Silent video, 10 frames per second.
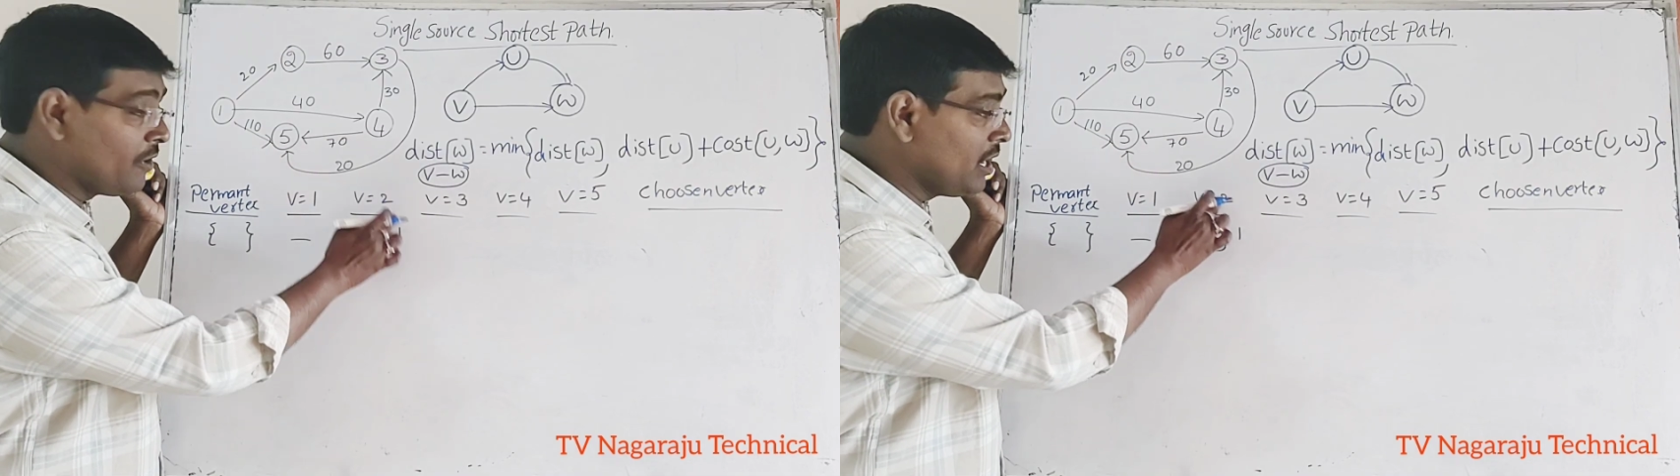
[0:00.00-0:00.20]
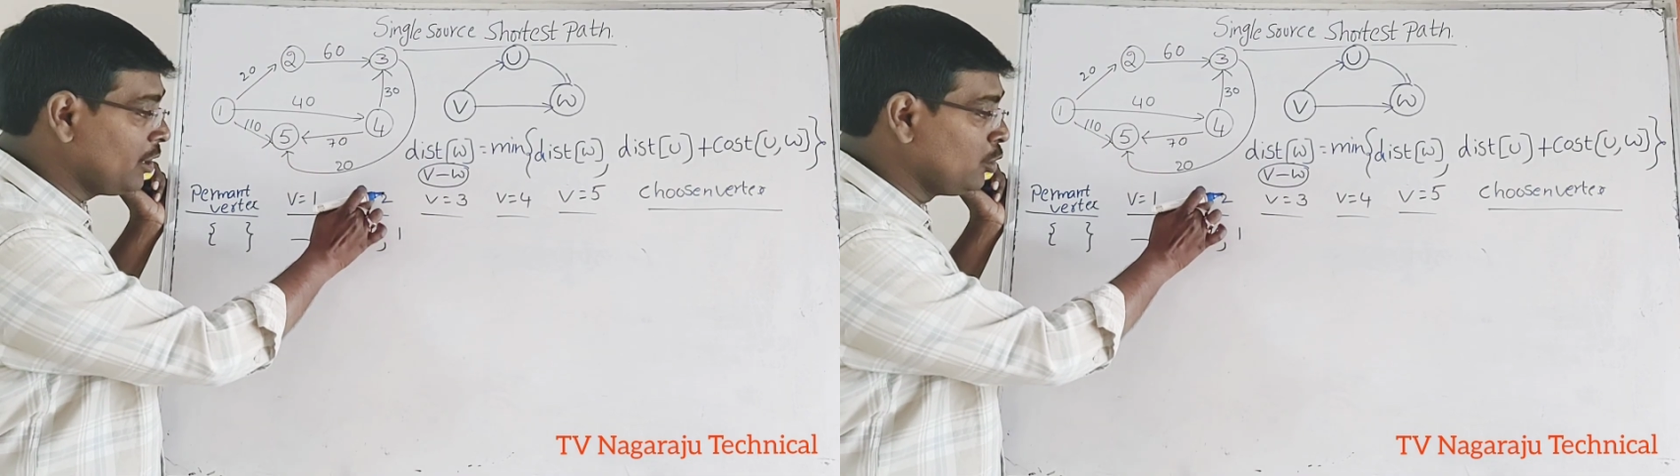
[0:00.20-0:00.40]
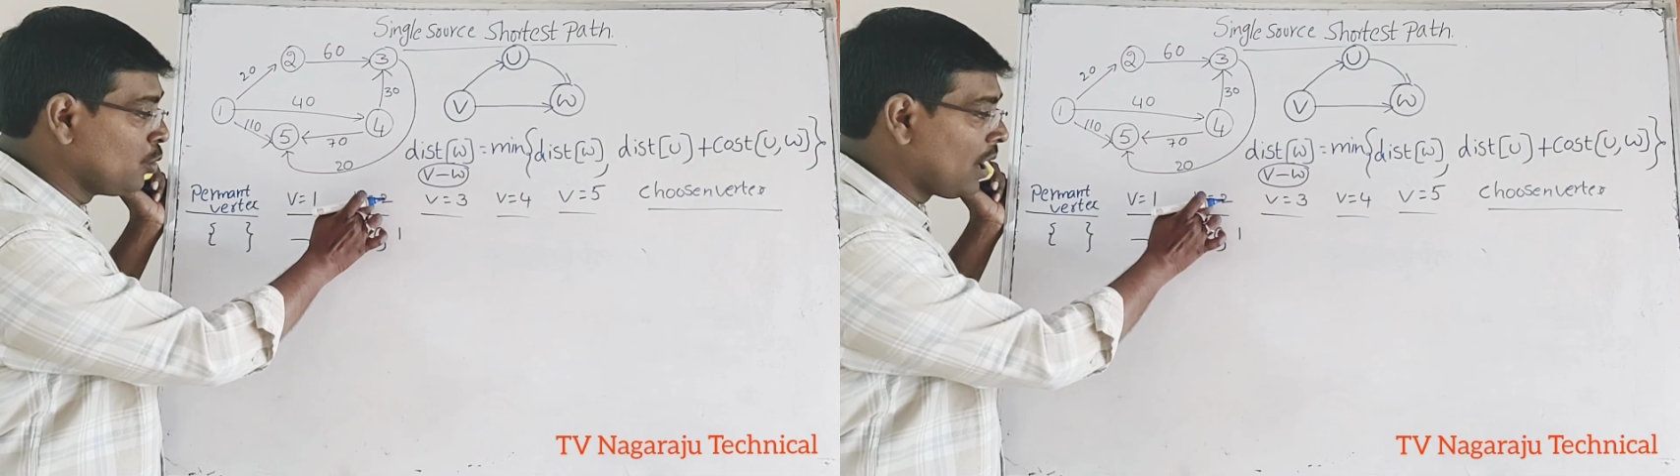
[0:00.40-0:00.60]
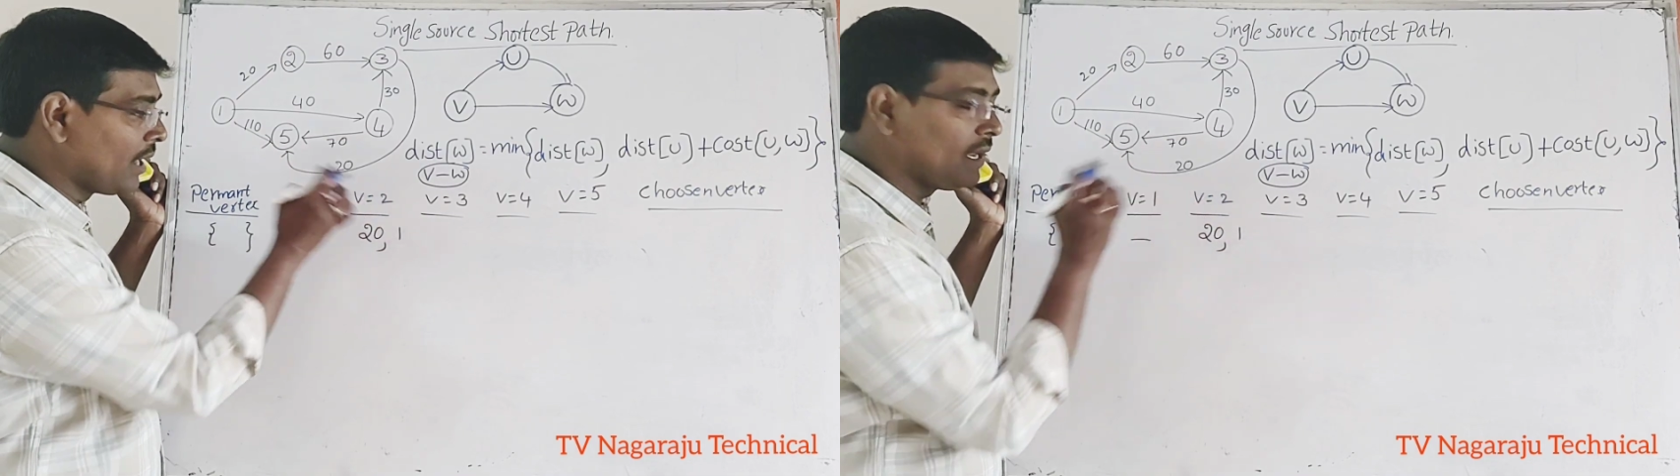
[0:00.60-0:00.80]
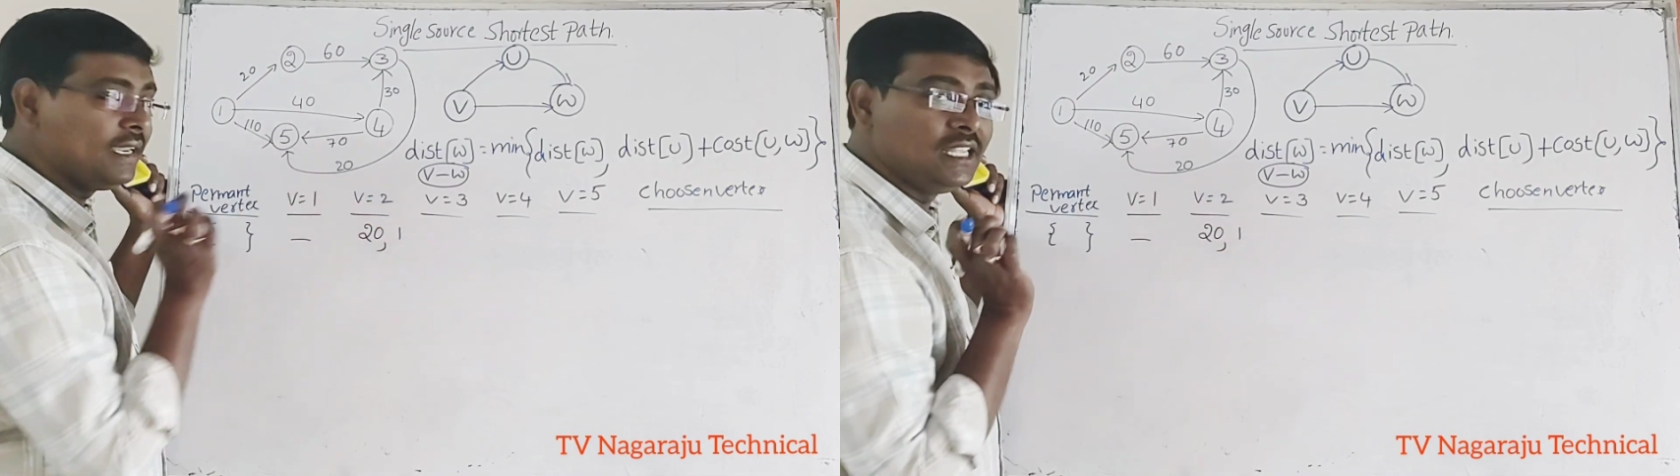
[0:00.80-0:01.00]
where you
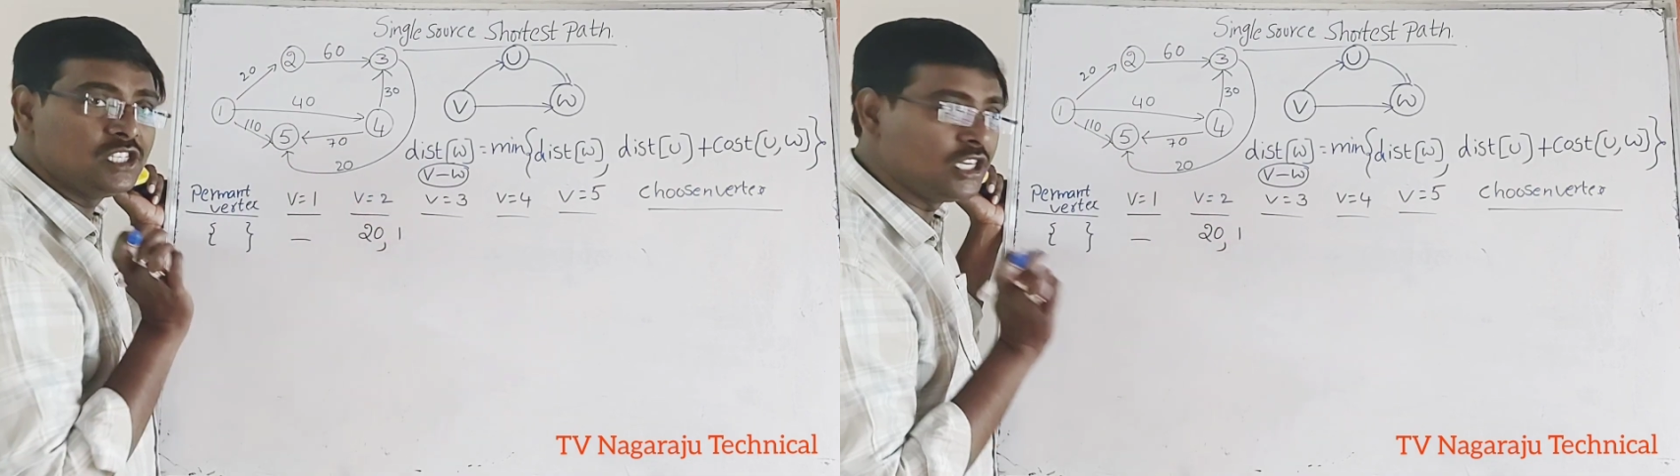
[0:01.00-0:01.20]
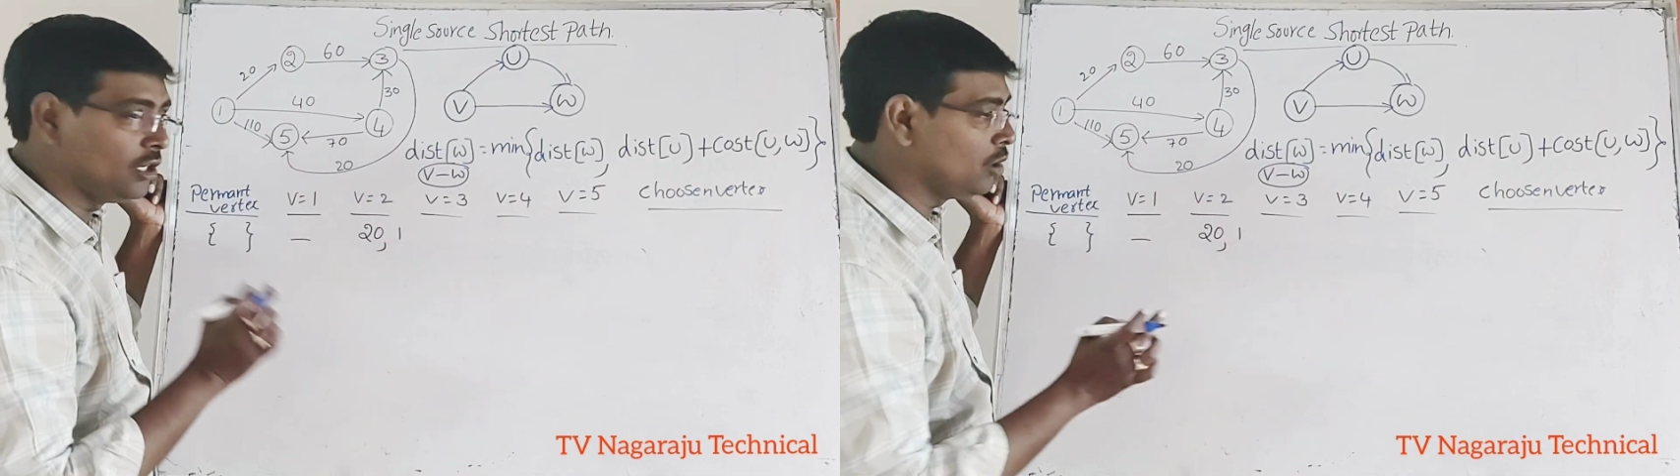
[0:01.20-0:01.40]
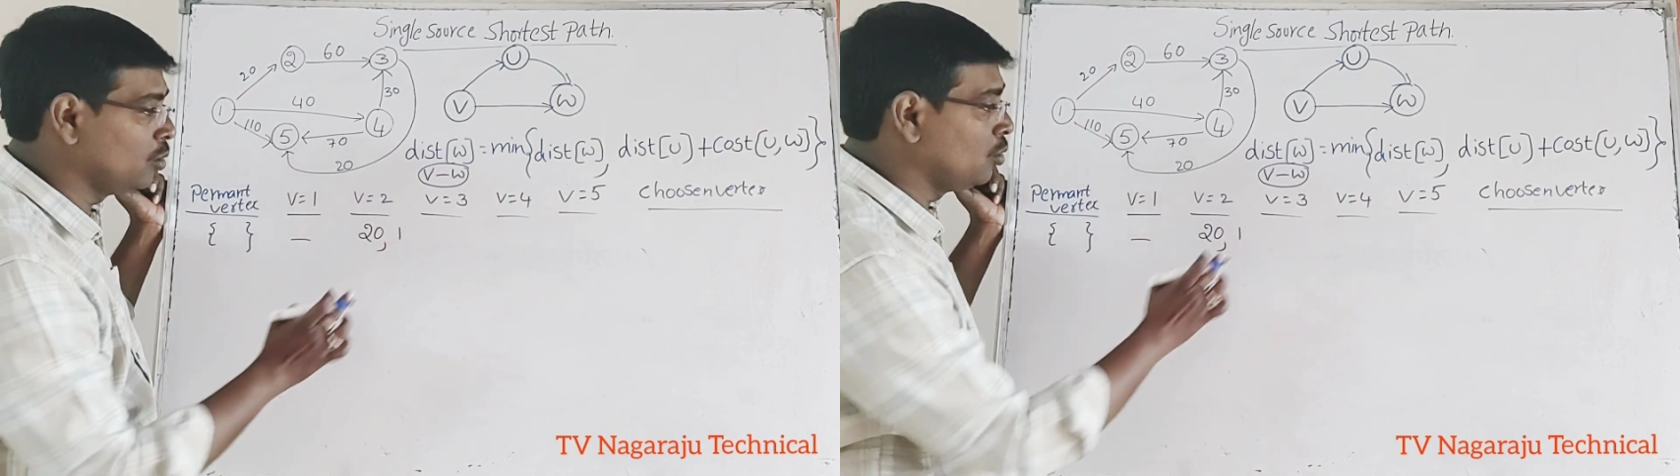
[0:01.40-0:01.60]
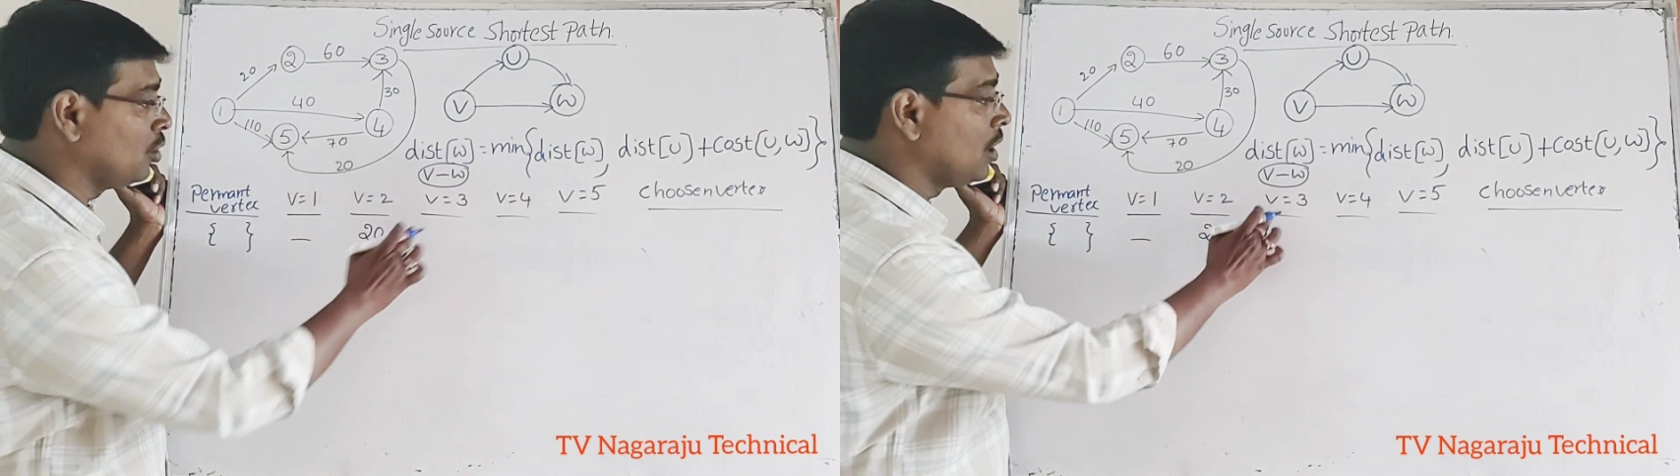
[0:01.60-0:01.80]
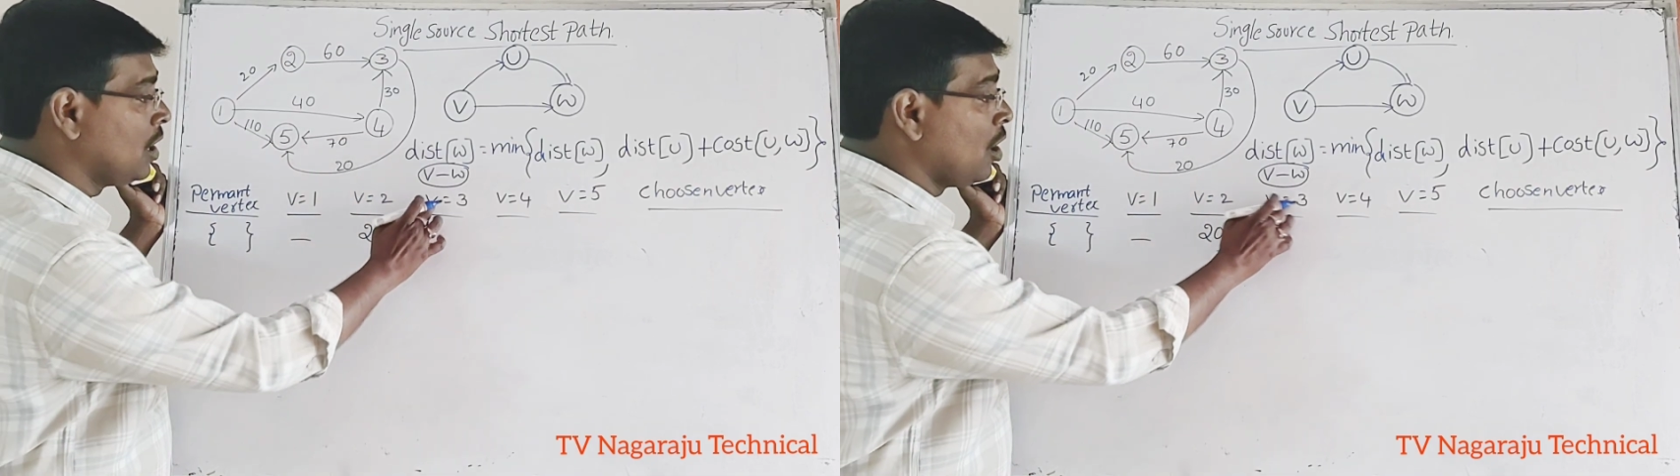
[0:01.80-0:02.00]
are reaching
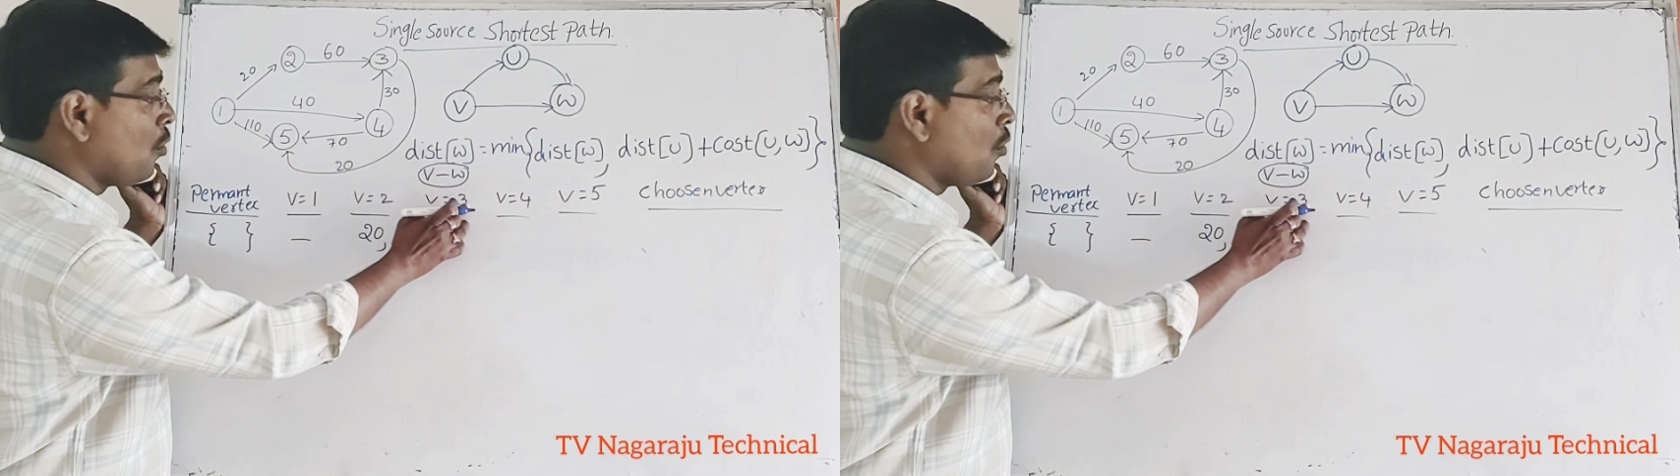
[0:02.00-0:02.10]
to.